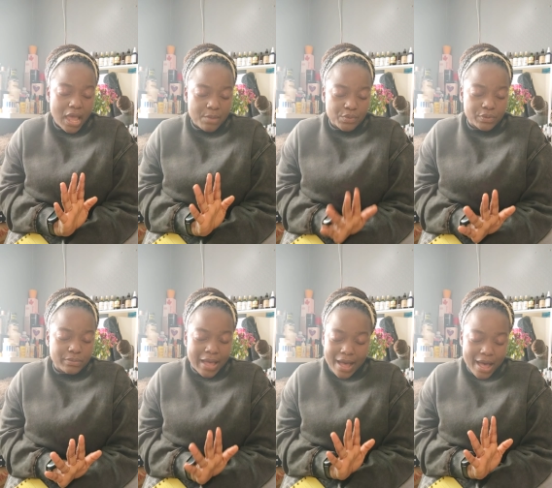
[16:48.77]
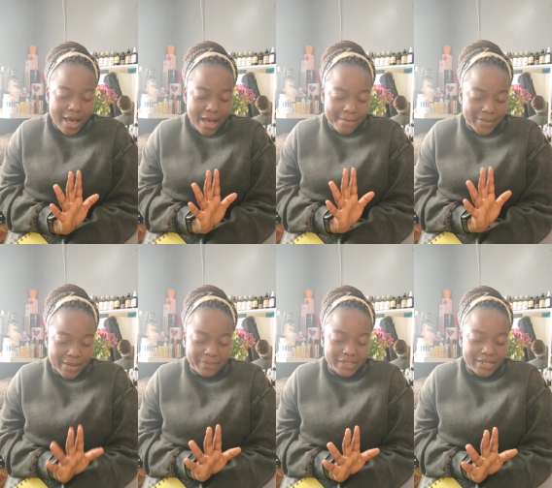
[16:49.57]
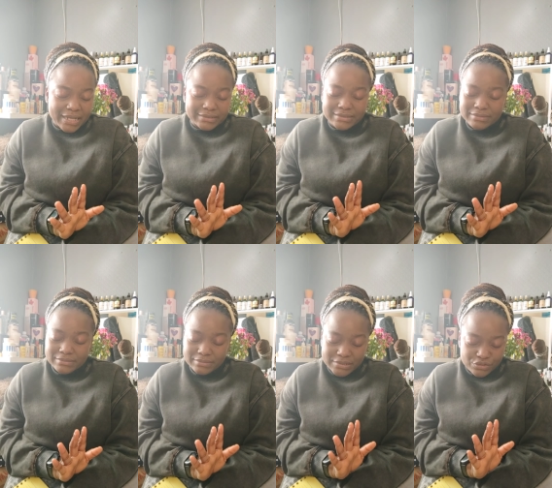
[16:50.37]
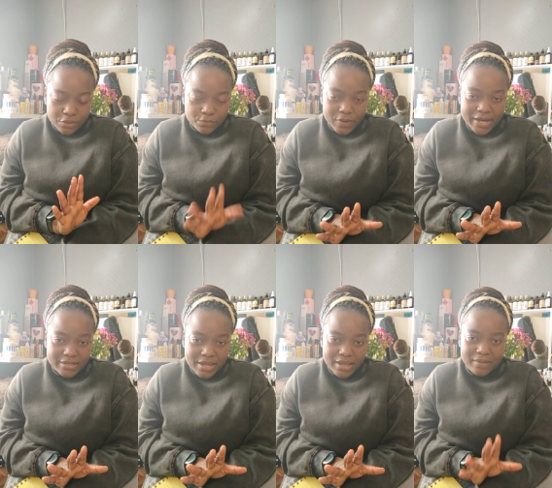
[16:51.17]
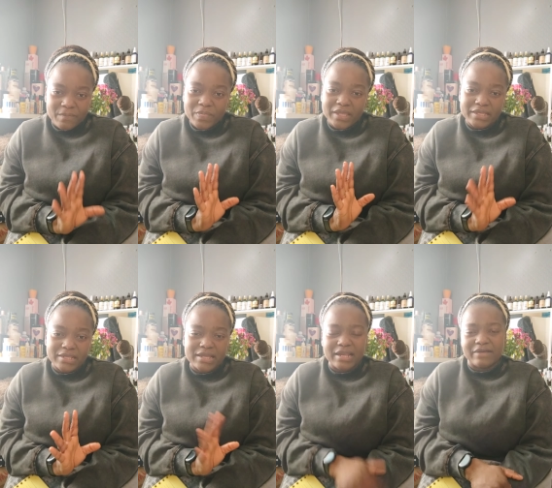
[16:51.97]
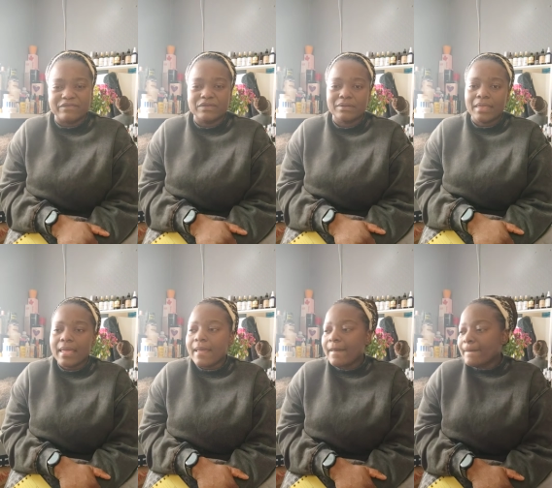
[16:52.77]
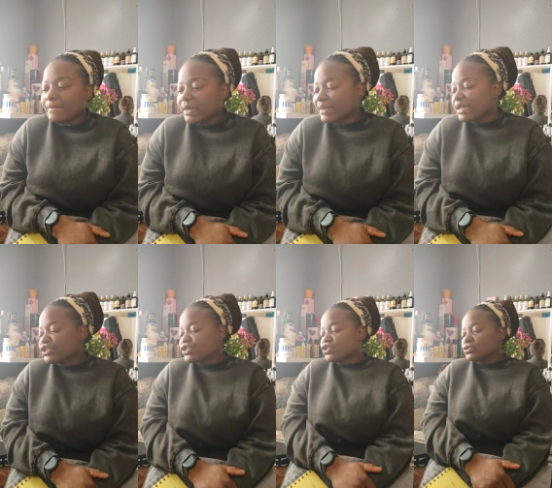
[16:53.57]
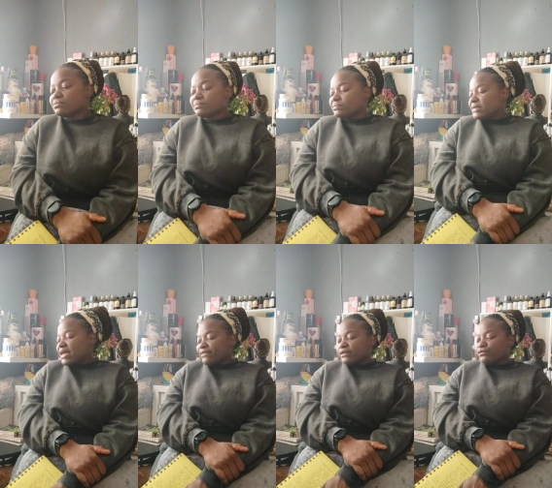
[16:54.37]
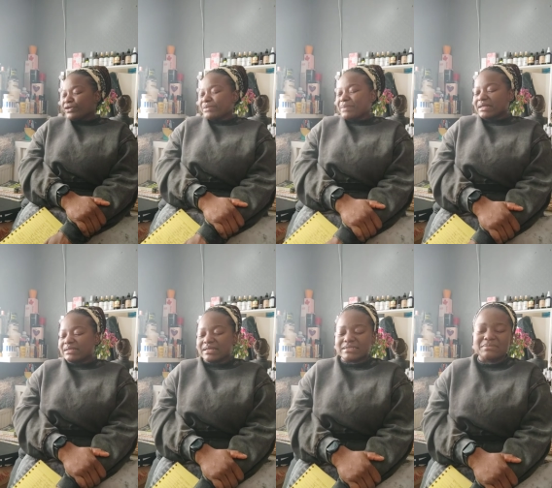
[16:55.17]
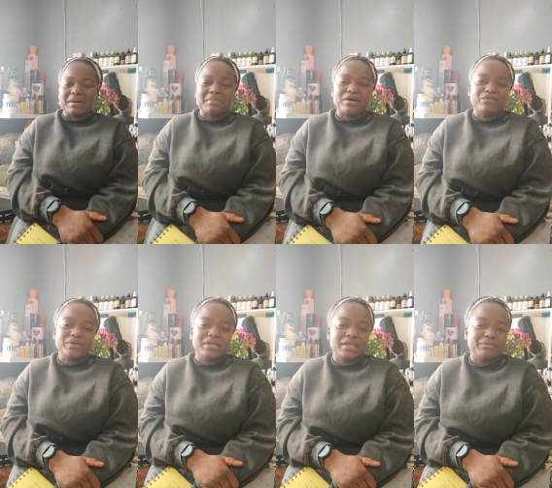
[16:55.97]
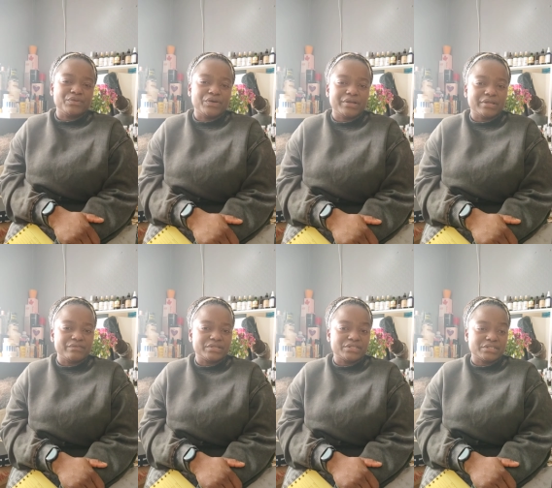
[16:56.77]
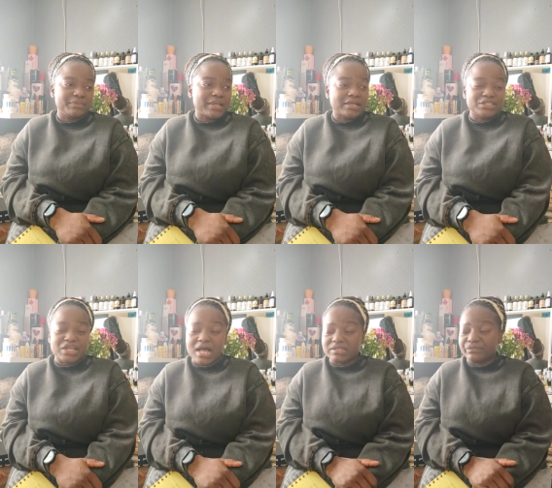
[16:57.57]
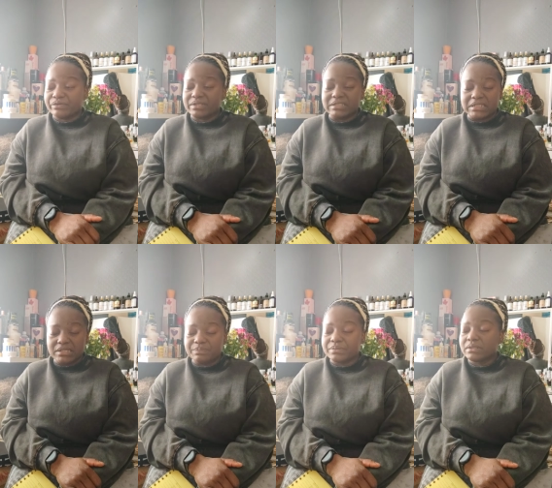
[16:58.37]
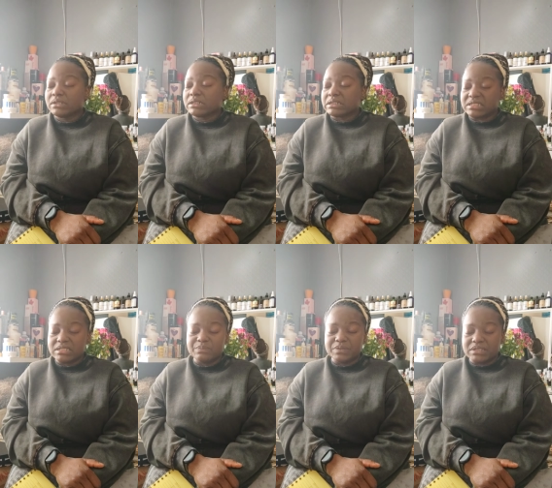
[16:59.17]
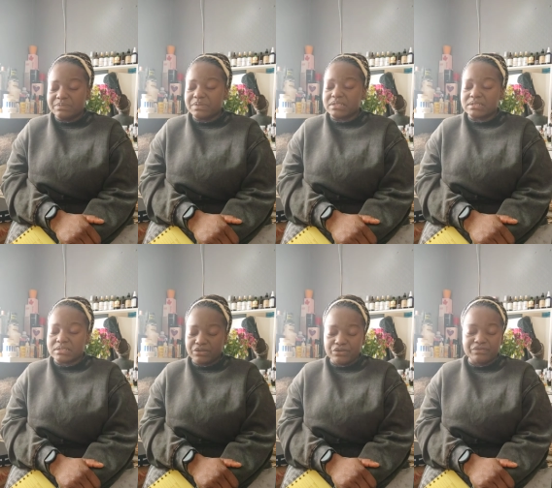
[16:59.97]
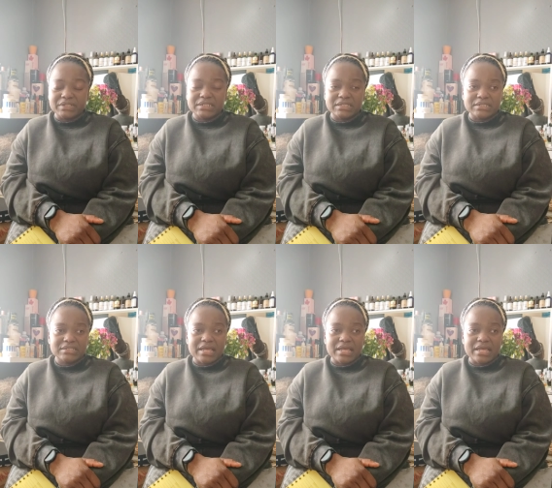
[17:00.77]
I'm, okay, I, I'm happy that he stopped right there and then they left. But that just left a really bad taste in my mouth when it came to her and her relationship. Like, she has very deep, deep, deep insecurities.